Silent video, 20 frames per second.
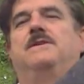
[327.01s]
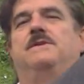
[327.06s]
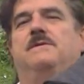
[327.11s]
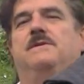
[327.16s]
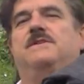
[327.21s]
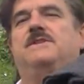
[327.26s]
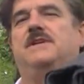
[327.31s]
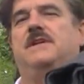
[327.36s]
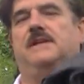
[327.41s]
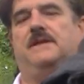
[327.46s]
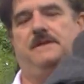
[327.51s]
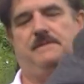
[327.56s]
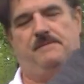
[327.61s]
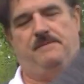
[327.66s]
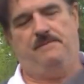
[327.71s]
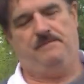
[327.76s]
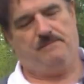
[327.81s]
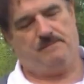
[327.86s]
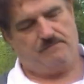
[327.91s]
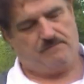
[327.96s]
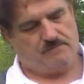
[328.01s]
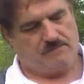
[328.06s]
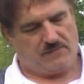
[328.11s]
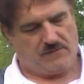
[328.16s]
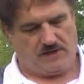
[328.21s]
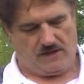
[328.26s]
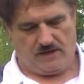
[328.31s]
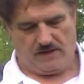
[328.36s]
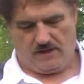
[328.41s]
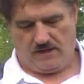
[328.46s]
Once again,
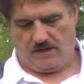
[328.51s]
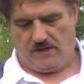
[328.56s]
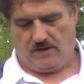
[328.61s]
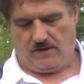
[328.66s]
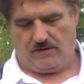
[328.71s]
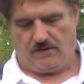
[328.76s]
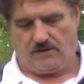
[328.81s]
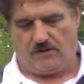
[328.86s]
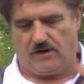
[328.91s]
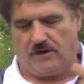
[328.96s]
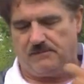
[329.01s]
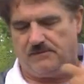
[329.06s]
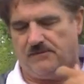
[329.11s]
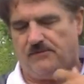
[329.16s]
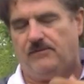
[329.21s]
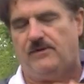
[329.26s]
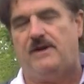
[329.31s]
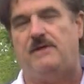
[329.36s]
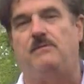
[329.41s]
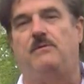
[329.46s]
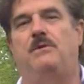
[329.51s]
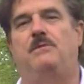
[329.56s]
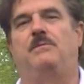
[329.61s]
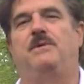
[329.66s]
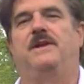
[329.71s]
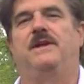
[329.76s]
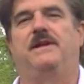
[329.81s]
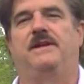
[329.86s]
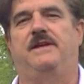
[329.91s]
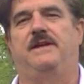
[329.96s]
the Harbor Freight wool
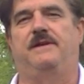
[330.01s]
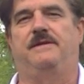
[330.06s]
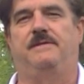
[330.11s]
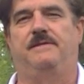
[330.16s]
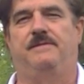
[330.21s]
blanket.